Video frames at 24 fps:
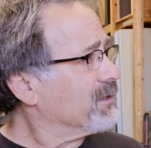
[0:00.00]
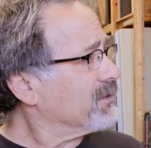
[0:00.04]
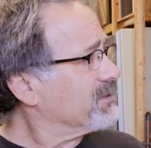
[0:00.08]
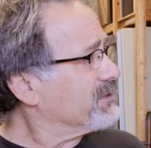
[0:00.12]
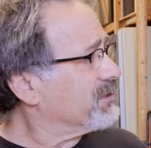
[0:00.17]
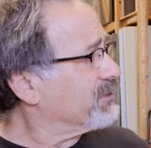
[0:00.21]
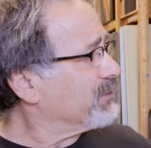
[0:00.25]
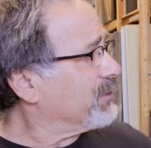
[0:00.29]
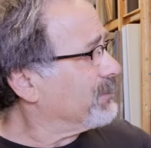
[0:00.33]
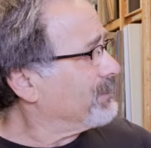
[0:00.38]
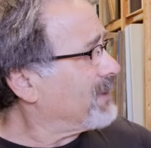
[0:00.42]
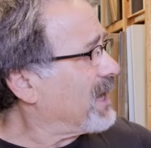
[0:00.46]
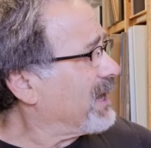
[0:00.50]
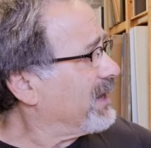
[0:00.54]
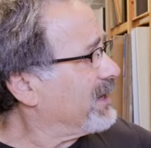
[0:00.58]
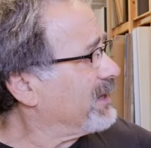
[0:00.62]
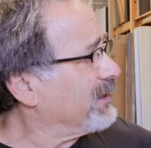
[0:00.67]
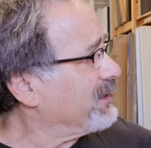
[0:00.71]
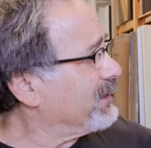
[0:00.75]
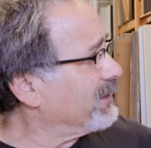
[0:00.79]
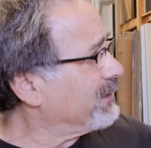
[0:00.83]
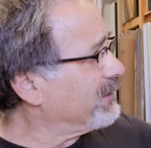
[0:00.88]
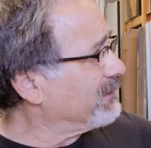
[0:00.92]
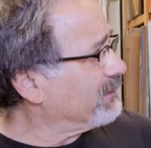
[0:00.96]
To
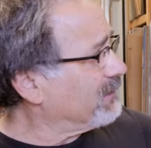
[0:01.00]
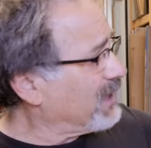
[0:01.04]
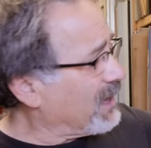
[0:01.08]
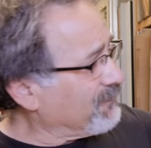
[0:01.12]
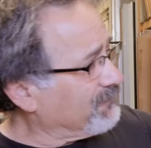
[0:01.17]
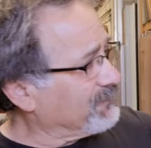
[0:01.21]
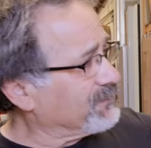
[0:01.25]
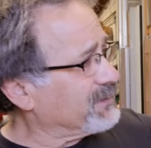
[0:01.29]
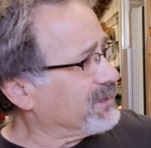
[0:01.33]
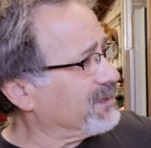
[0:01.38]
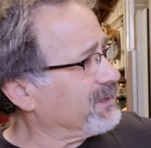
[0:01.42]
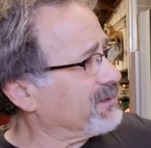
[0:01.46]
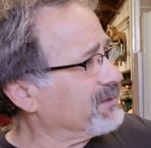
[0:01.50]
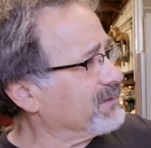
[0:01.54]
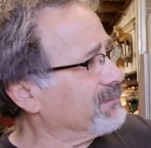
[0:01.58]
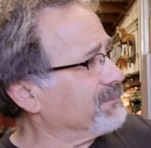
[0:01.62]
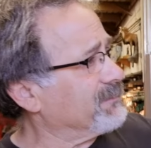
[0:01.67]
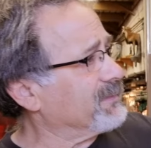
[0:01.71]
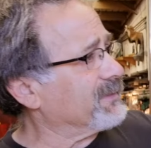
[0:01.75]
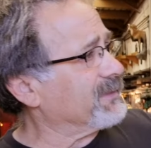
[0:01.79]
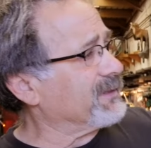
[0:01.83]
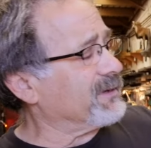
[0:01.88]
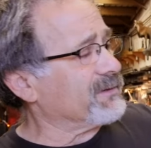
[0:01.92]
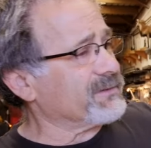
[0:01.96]
my left here,
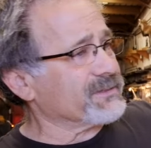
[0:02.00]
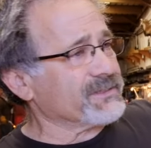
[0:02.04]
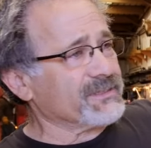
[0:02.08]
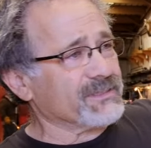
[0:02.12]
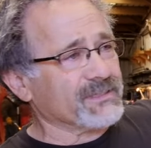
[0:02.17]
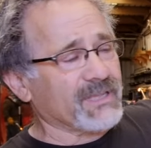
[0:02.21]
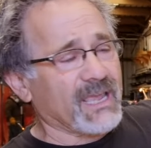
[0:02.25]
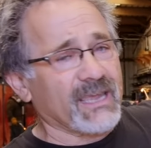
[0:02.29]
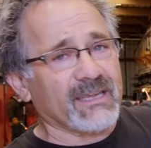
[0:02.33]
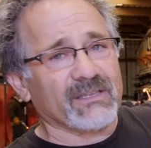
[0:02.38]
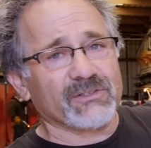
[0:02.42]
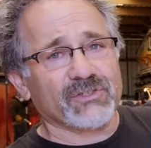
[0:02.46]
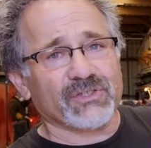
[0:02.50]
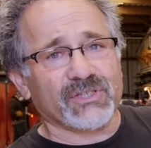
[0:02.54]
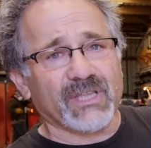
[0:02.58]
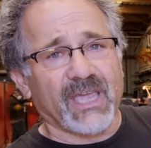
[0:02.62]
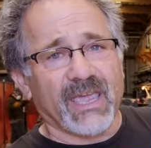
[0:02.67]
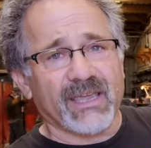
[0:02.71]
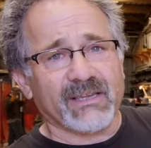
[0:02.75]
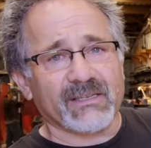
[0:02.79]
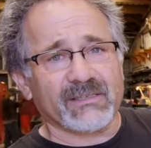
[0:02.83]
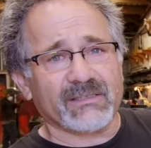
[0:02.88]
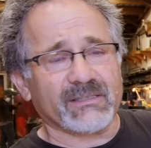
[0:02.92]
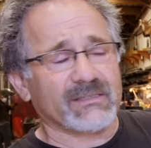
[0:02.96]
there are stage
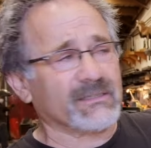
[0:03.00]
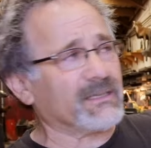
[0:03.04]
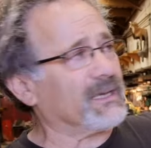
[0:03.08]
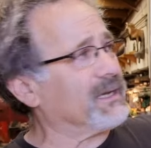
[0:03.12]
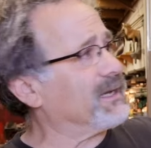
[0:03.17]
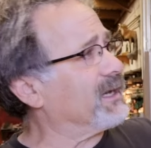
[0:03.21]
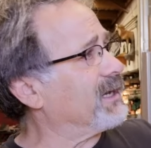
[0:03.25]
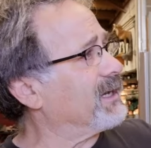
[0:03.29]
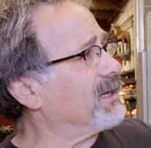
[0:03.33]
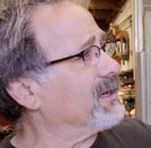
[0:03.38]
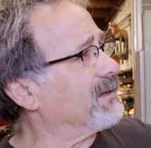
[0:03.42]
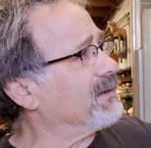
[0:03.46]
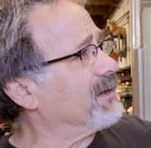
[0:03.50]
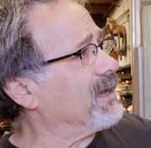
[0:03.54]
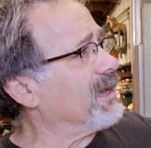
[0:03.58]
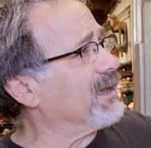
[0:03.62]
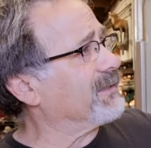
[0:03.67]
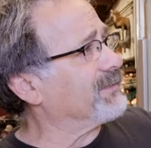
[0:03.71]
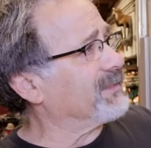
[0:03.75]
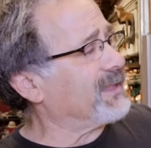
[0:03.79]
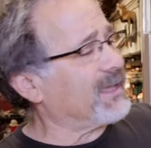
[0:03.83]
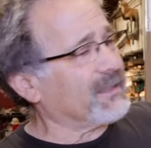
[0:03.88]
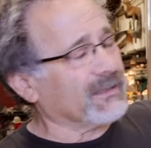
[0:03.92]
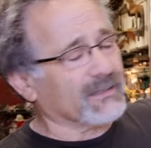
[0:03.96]
decks,
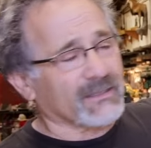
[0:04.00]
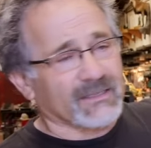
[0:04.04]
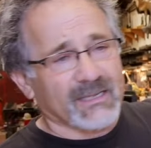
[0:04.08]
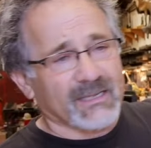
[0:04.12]
and they'll